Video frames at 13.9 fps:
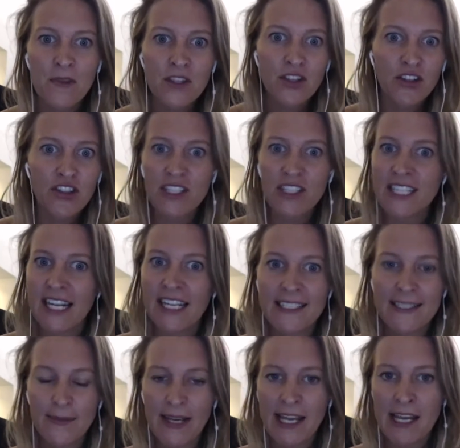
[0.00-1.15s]
to just get
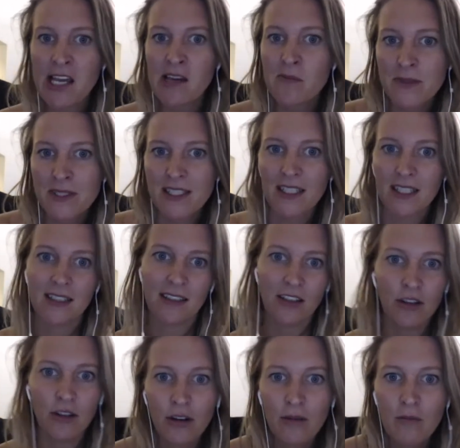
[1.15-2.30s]
into my hips and, you
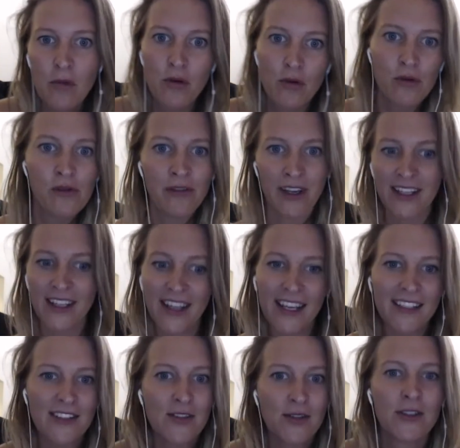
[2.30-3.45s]
know, move and
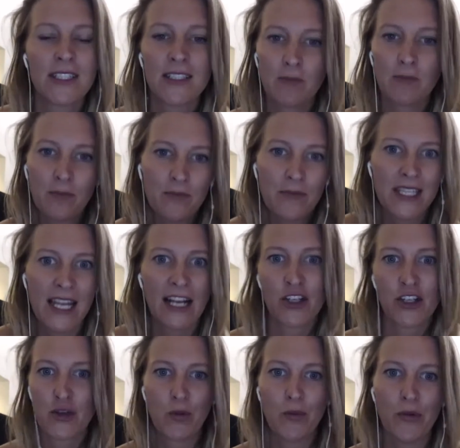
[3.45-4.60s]
like do the
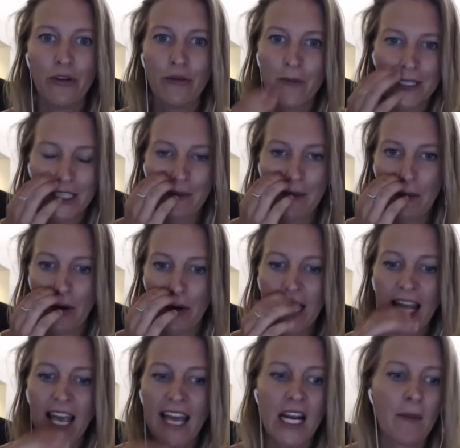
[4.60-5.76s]
sensual movements to my
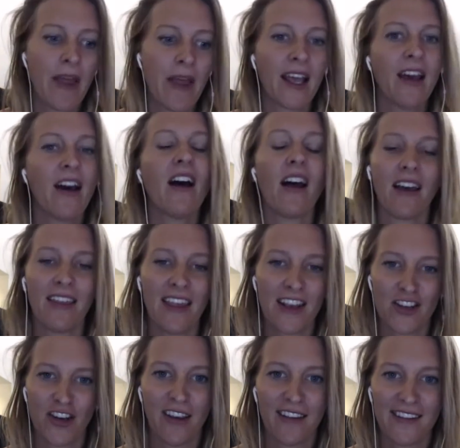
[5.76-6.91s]
body. And I'm like, ah, there
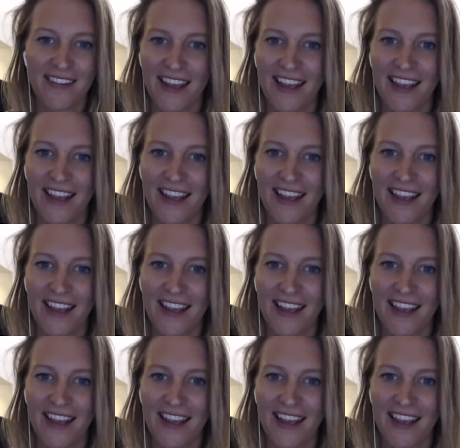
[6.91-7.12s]
she is.